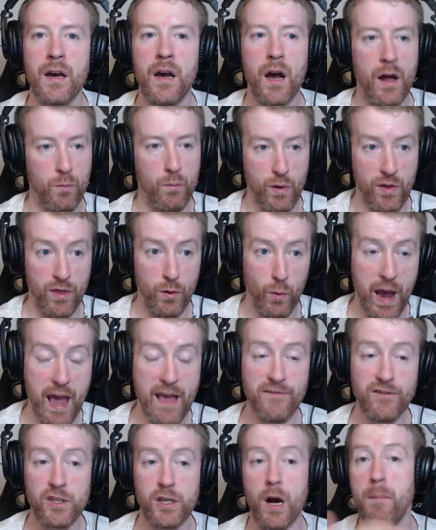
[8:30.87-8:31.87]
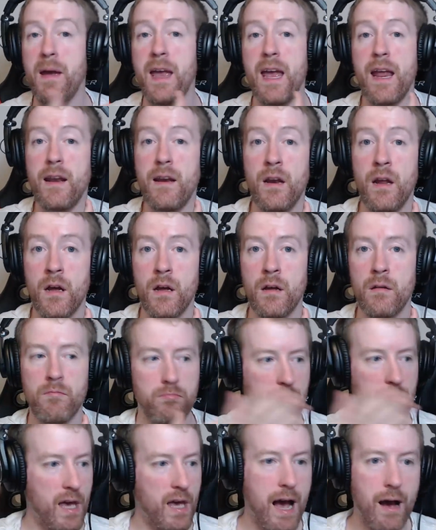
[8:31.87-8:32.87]
And when the waves come in,
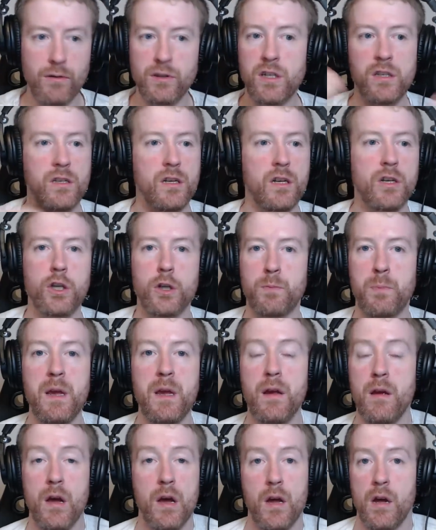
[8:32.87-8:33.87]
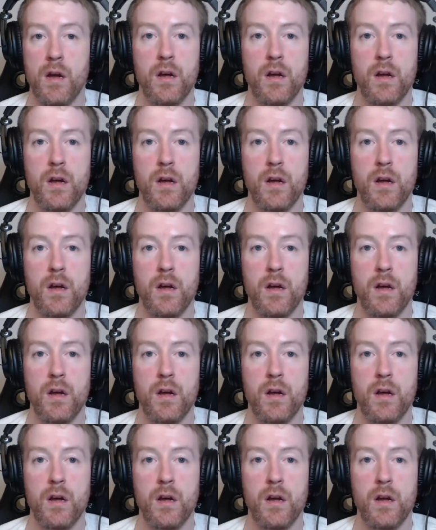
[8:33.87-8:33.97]
their houses can just be